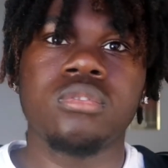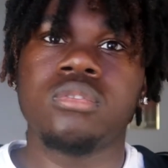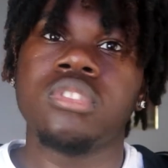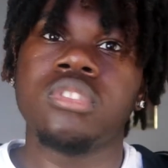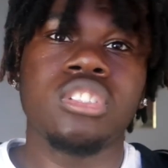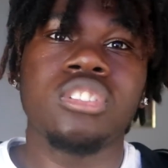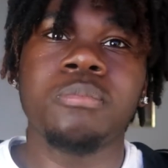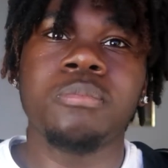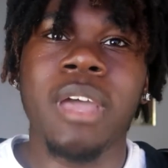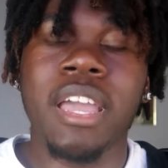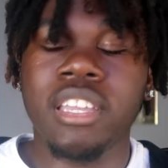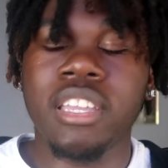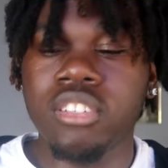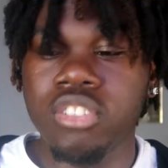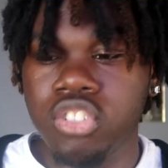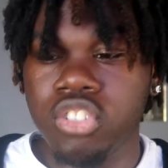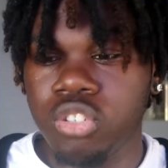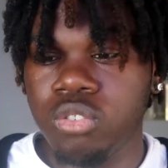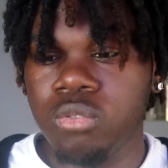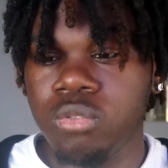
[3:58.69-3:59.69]
This is back
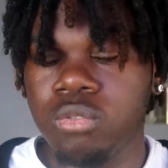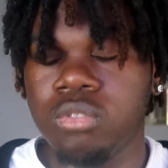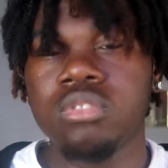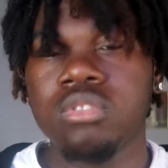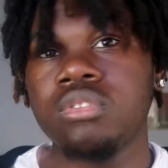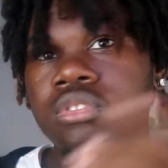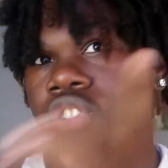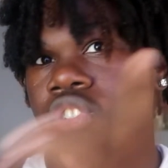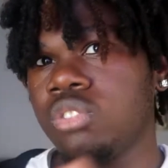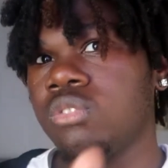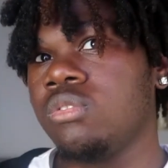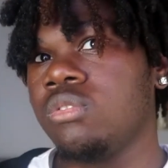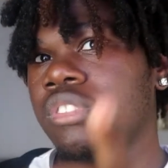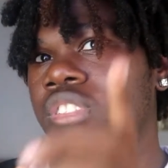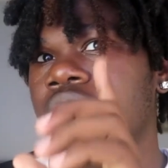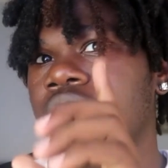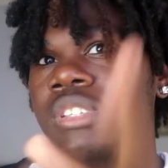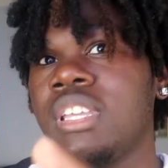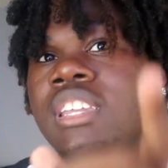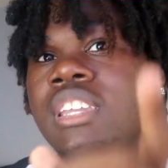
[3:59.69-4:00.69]
in June,
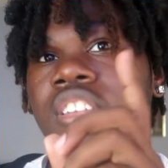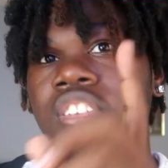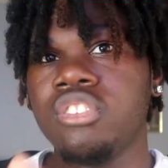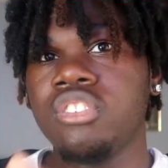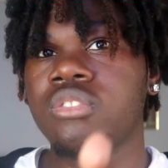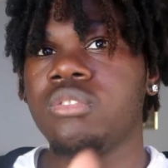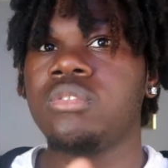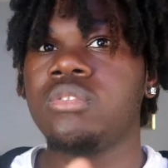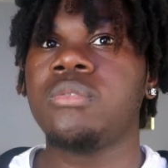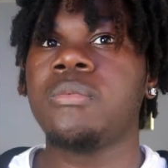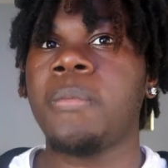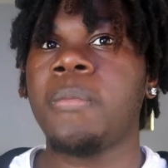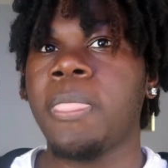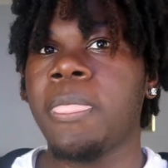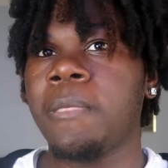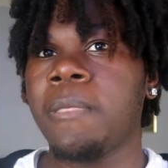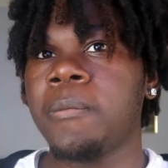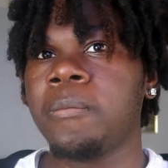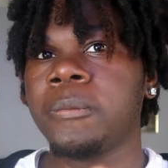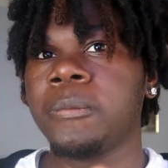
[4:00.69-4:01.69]
this is the end of June.
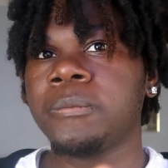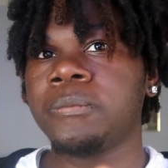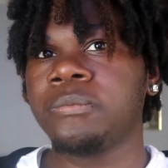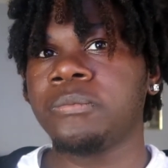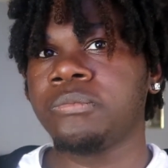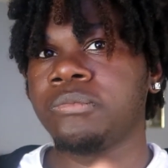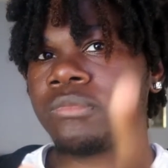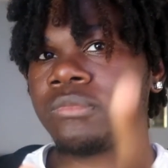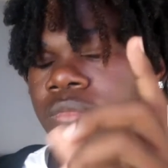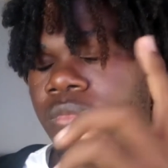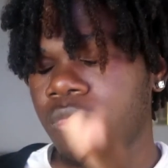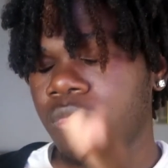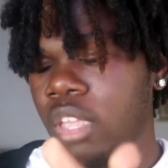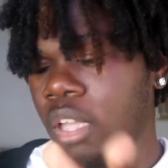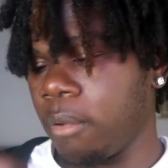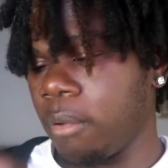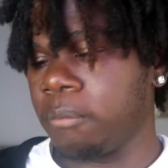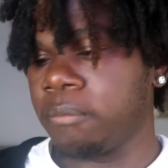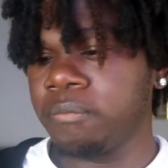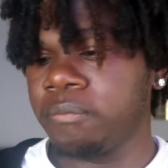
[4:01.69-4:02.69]

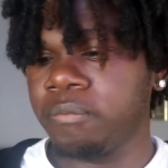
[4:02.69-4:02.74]
Yeah.